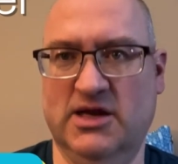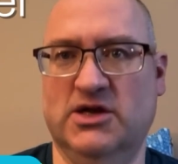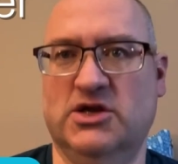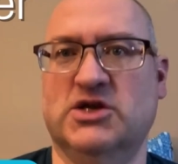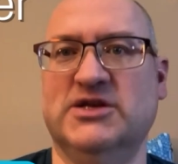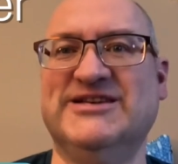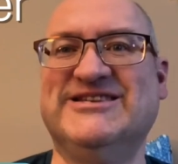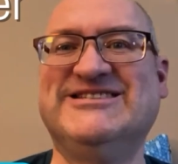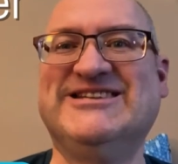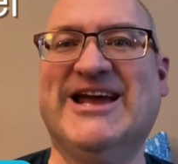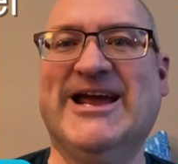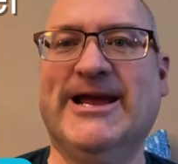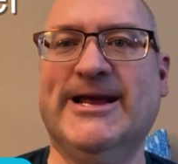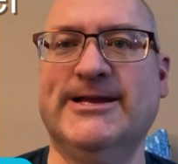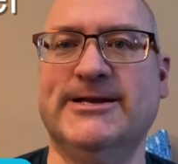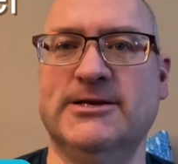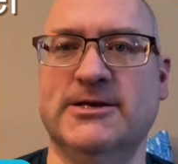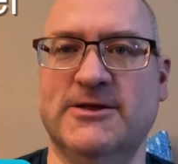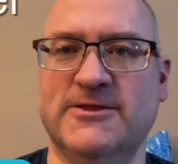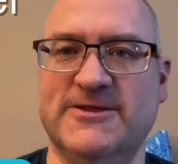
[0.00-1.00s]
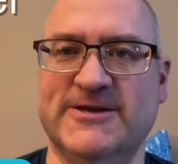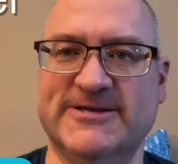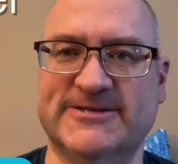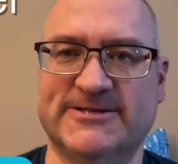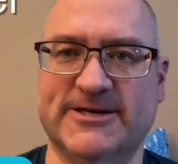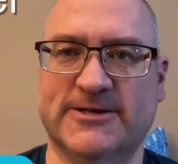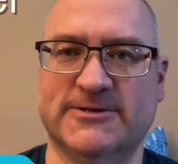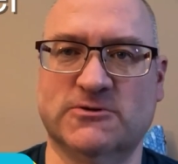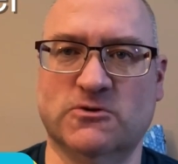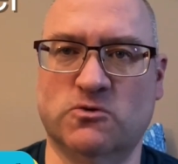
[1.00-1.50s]
contain
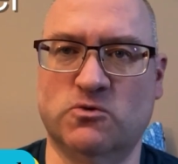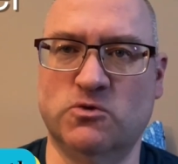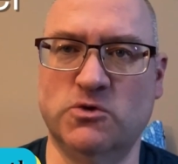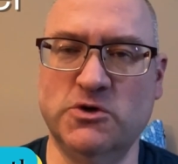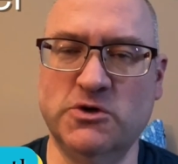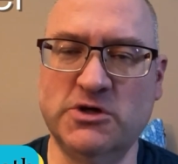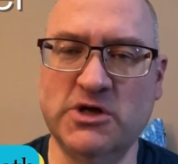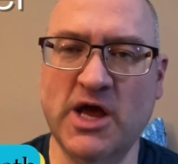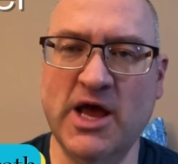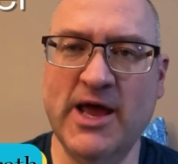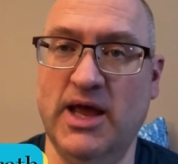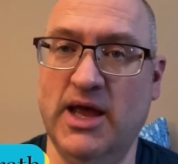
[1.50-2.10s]
this as a root,